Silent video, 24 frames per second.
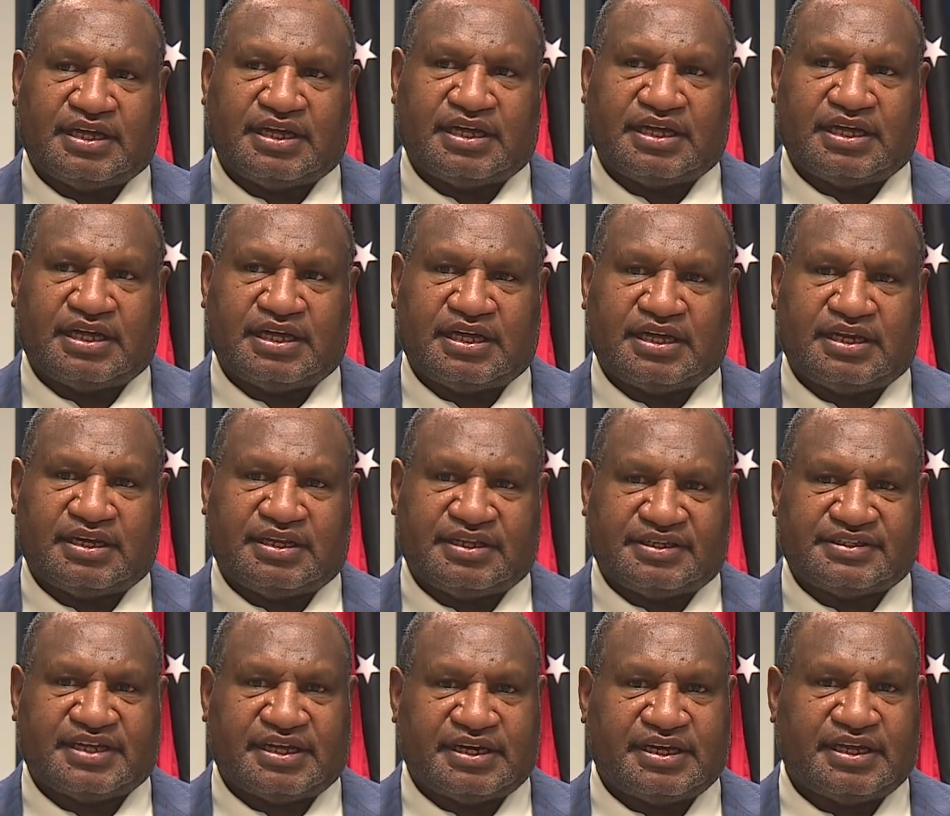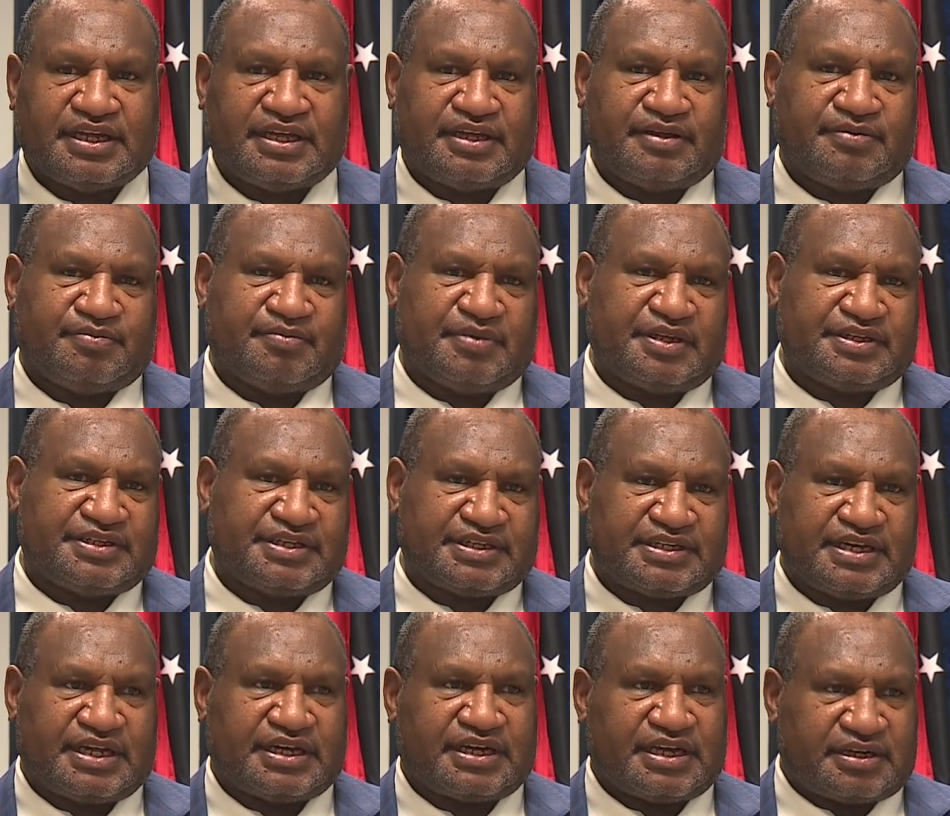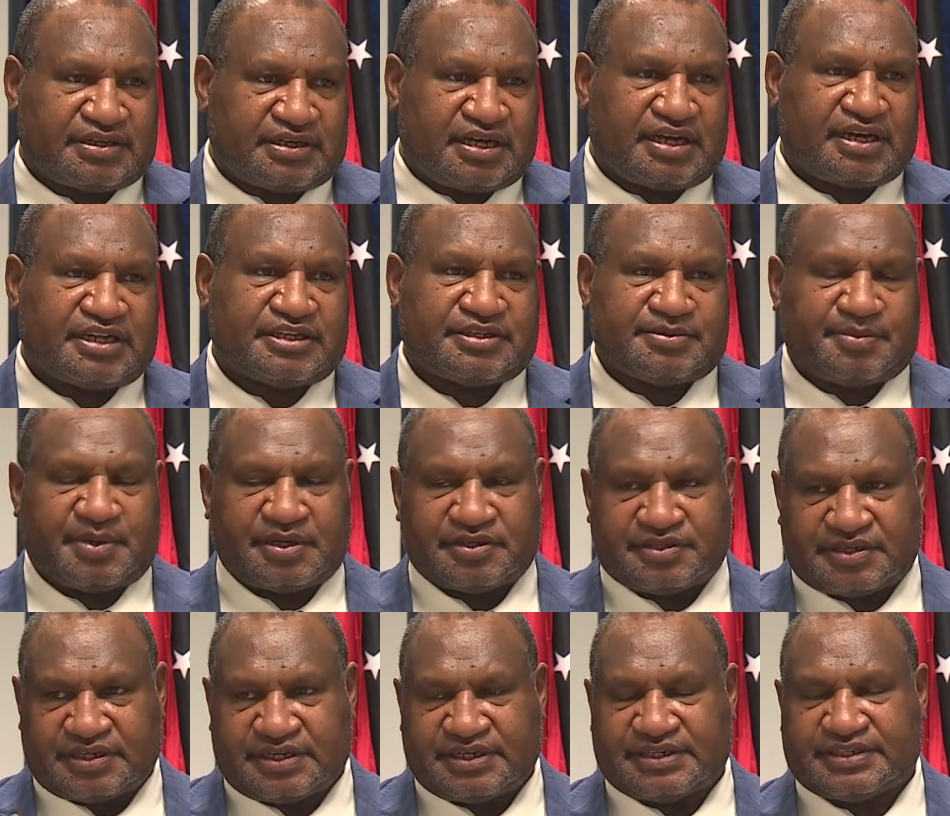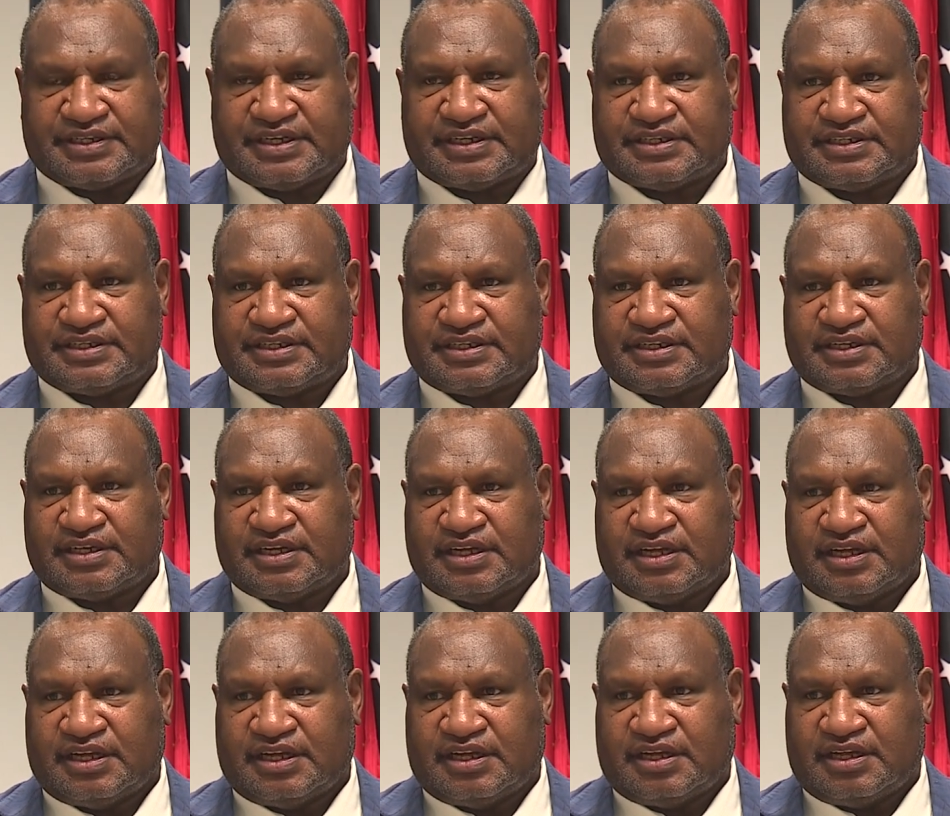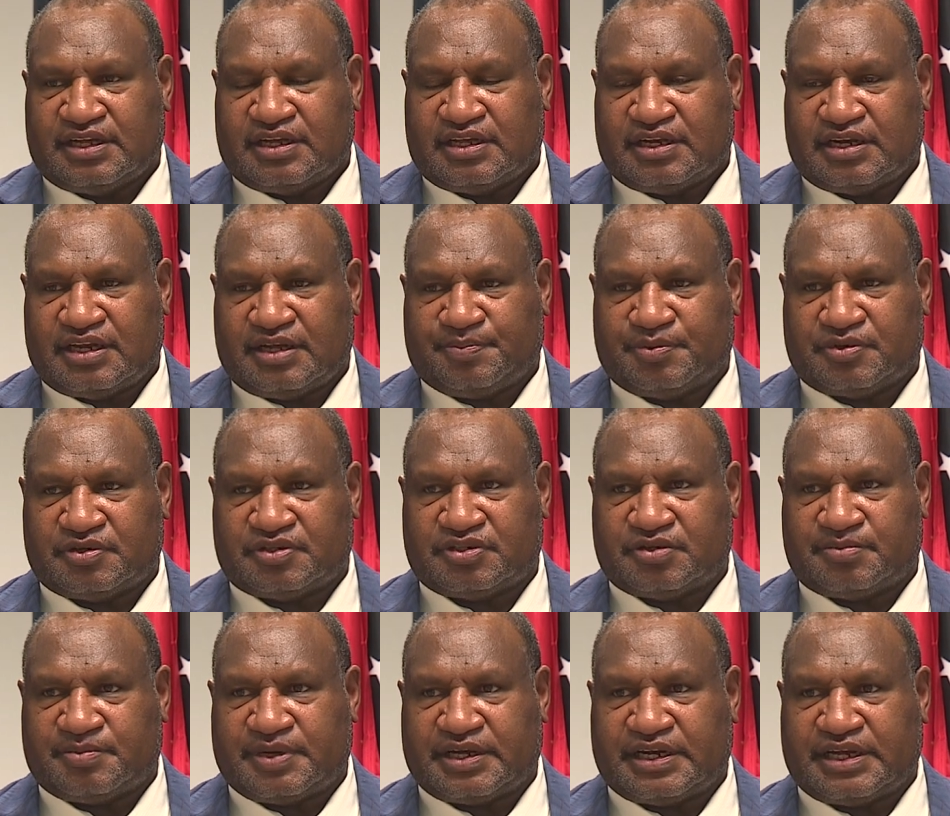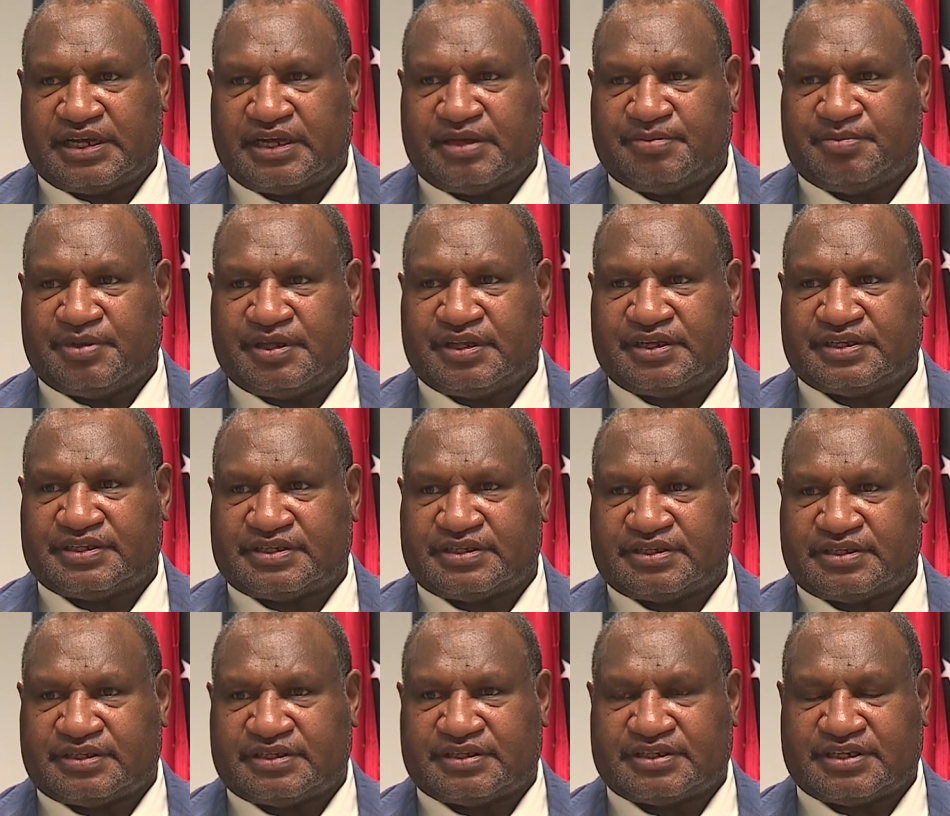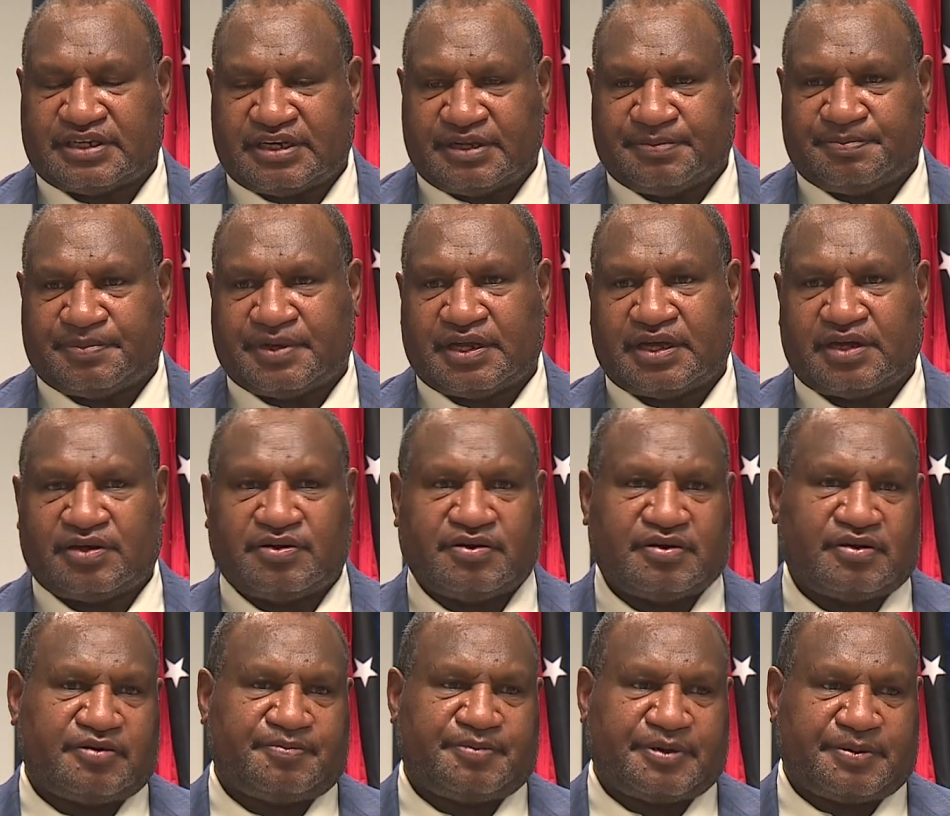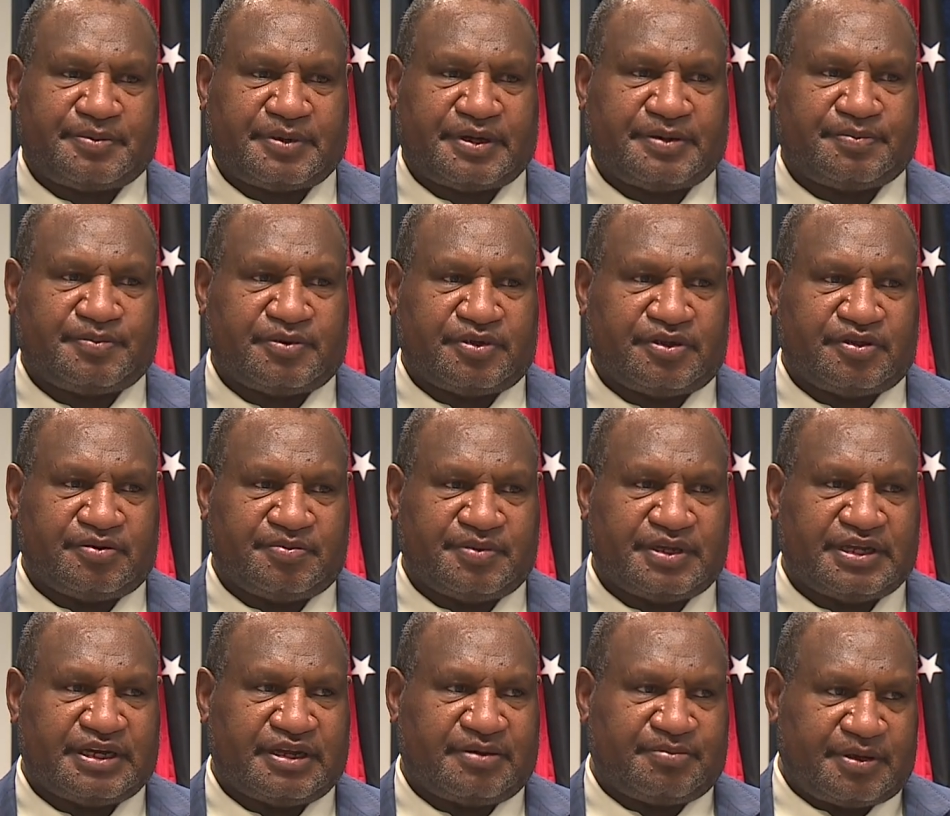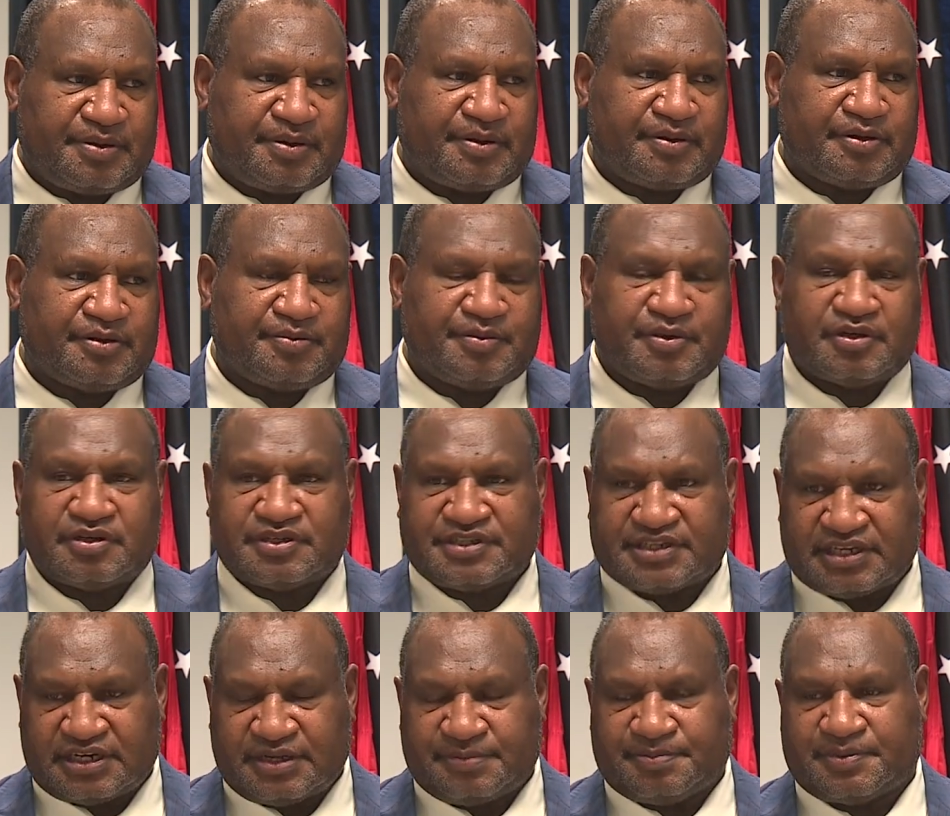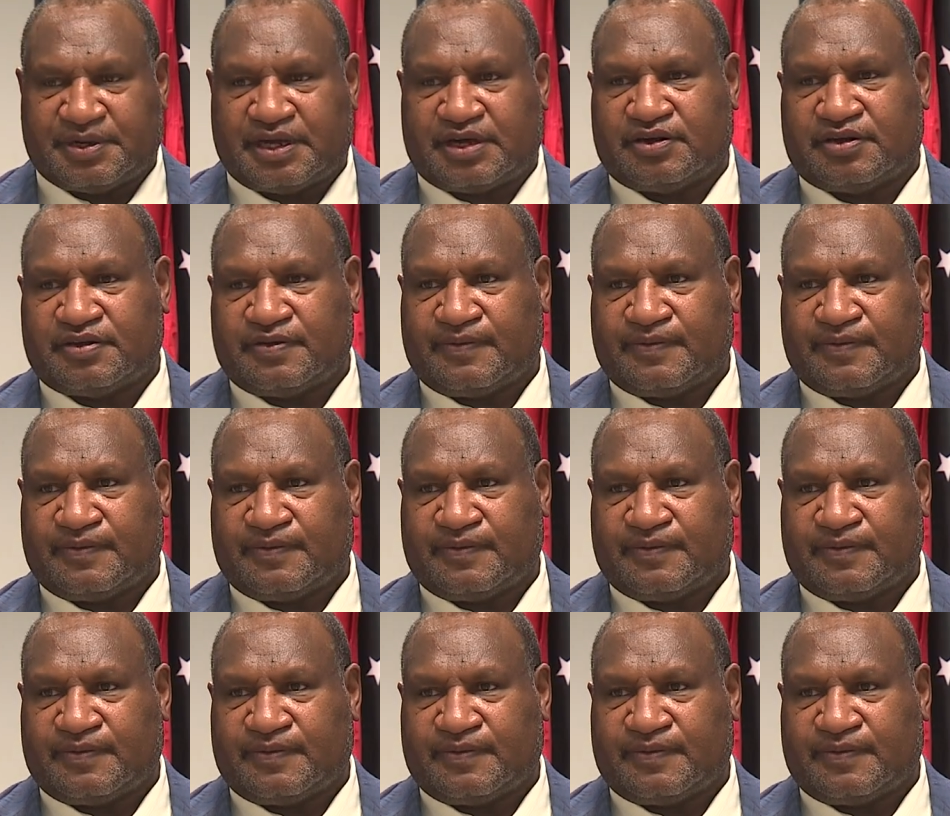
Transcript: Uh, this Sunday, me just like encourage my citizens. Lapun Somare, me sleep now, or Pabablo, you mean, Maolimi, or sleep now.